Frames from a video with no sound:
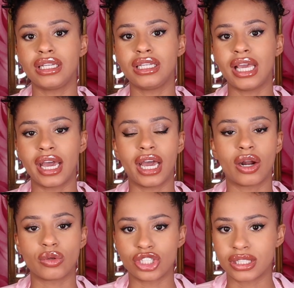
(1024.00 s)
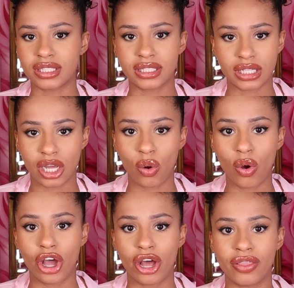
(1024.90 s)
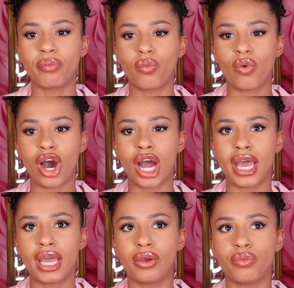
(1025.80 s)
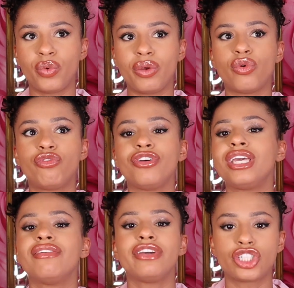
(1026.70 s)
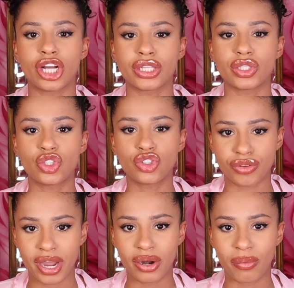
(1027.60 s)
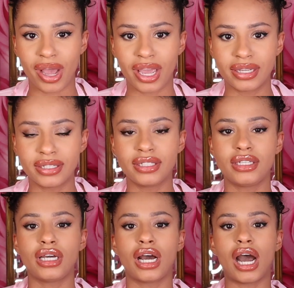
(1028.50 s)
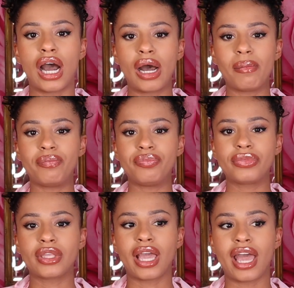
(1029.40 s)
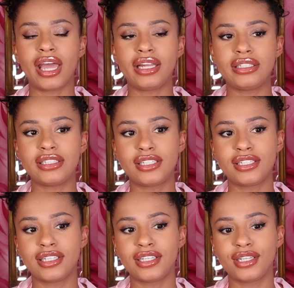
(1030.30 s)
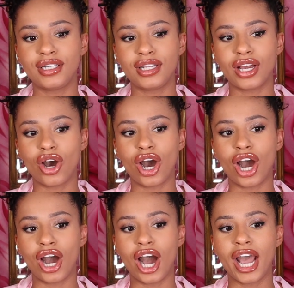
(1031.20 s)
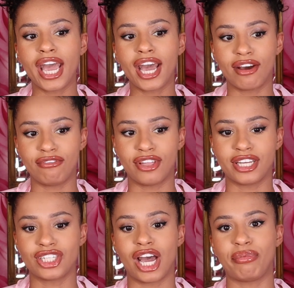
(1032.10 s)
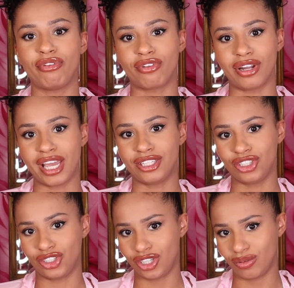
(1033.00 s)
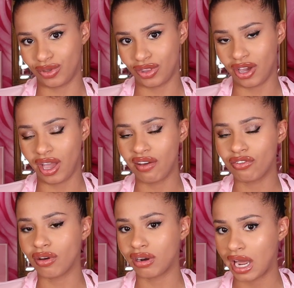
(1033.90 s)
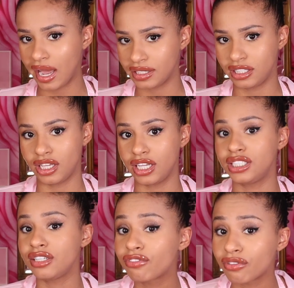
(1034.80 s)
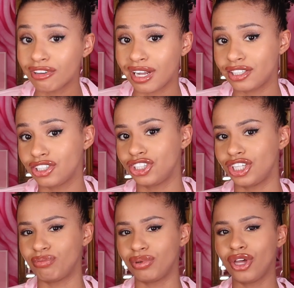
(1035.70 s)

yeah, and I'll just tell her we will forgive each other straight away. And I have that type of relationship with her. Everyone has a different relationship